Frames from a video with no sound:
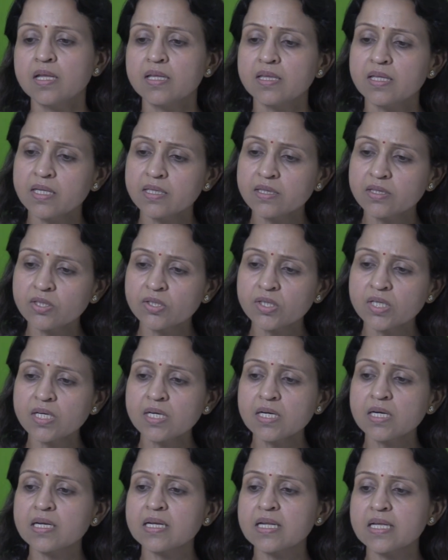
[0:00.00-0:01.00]
Then
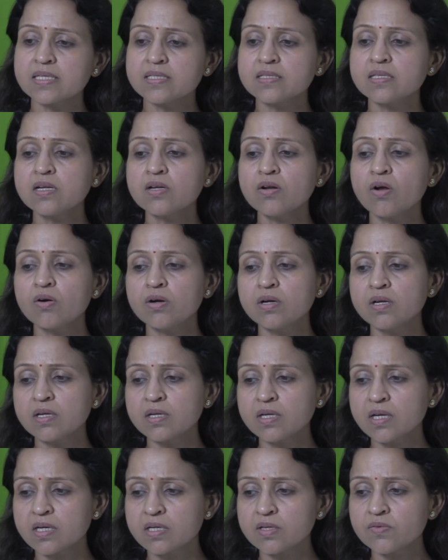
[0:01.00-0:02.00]
3. Less than
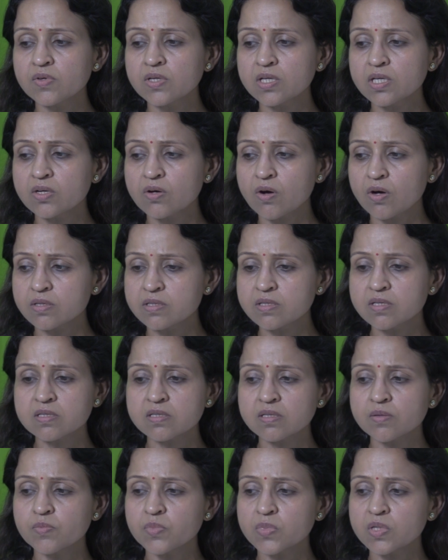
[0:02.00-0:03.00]
ordinary activity causes
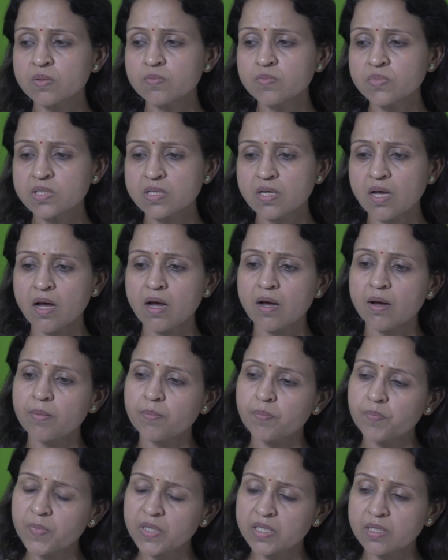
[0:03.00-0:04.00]
symptoms
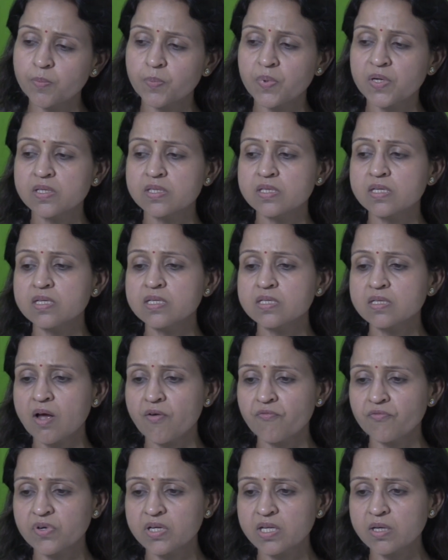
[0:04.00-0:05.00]
but the person is
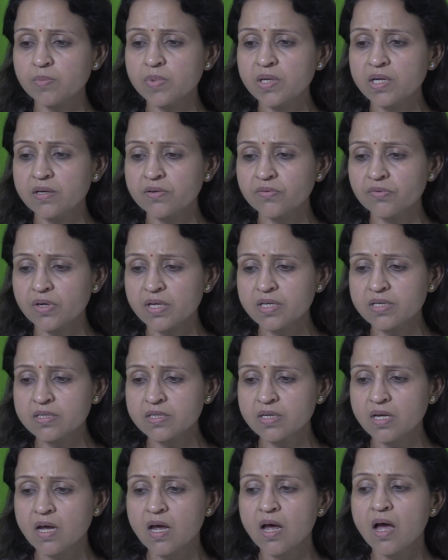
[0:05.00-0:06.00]
comfortable at rest.
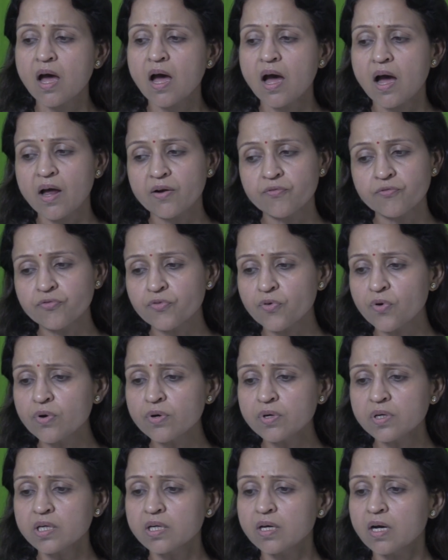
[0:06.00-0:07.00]
And
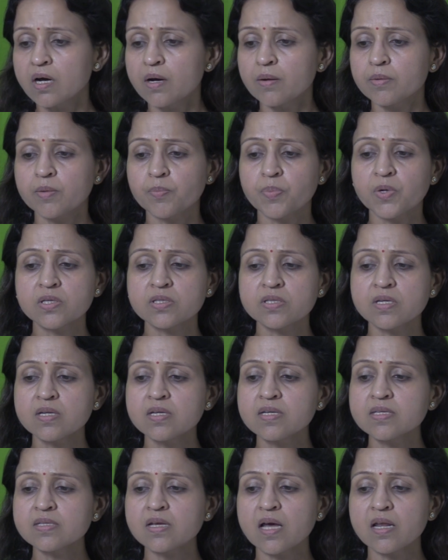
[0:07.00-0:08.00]
4. The person
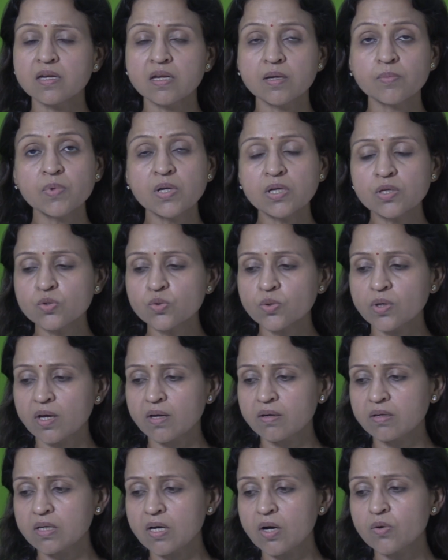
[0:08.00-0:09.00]
is unable to
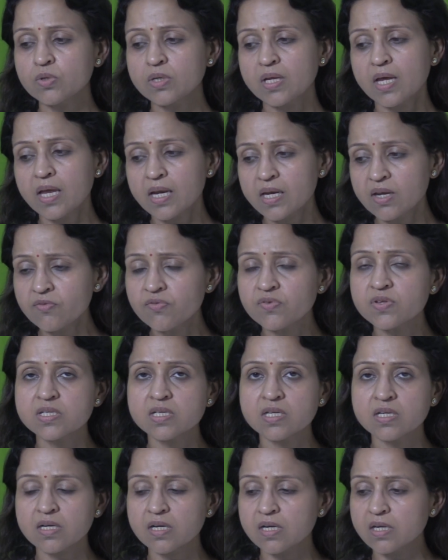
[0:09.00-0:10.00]
carry out any
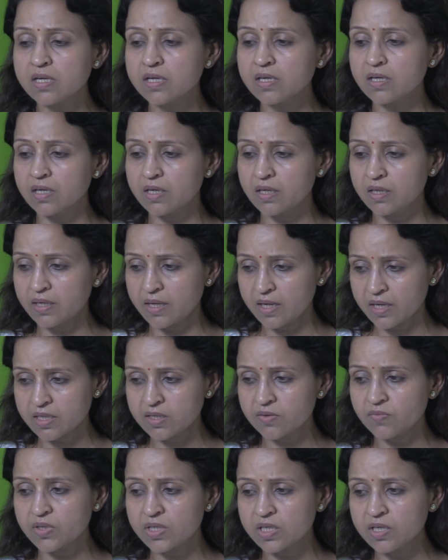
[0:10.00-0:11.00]
physical
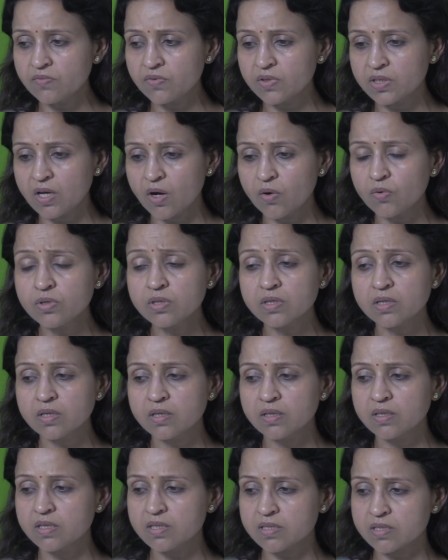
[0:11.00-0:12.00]
activity without
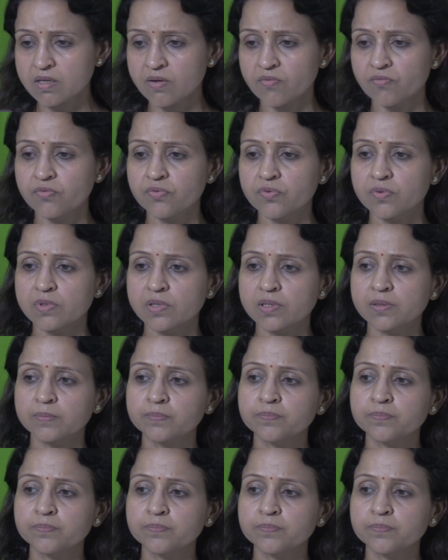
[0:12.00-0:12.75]
discomfort.